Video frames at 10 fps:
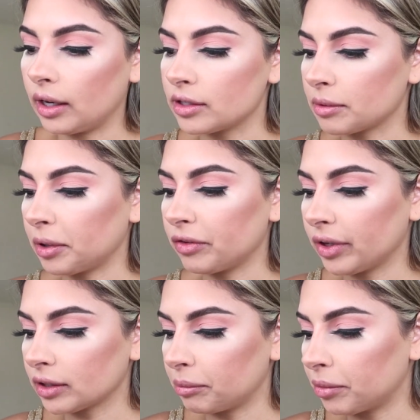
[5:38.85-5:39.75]
As a matter of
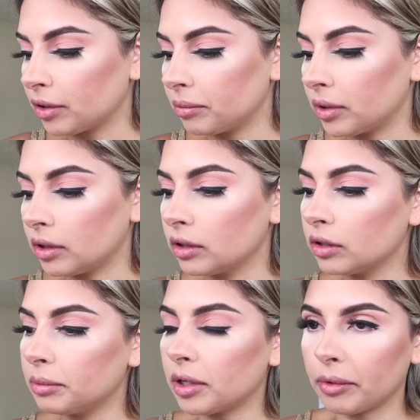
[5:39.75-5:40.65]
fact, I'm gonna put a
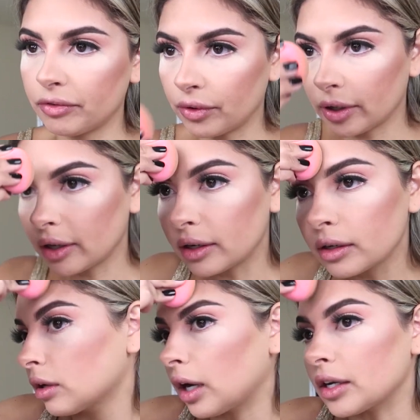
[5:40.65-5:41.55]
little bit on my
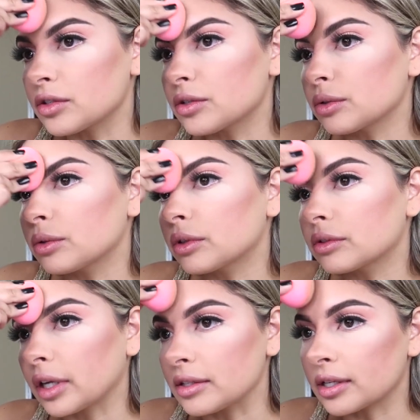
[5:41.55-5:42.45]
forehead. I do
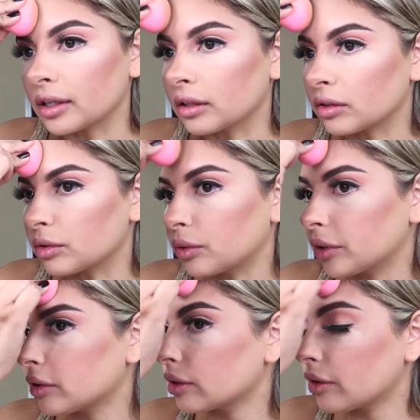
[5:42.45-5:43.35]
tend to get a little
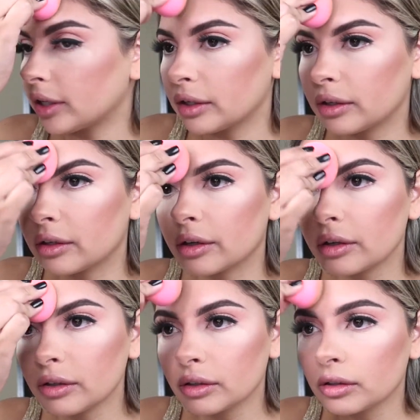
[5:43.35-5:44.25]
oily right
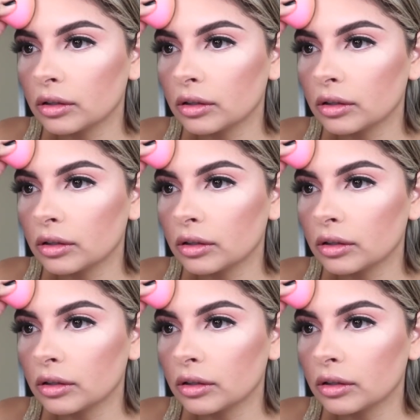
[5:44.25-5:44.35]
here.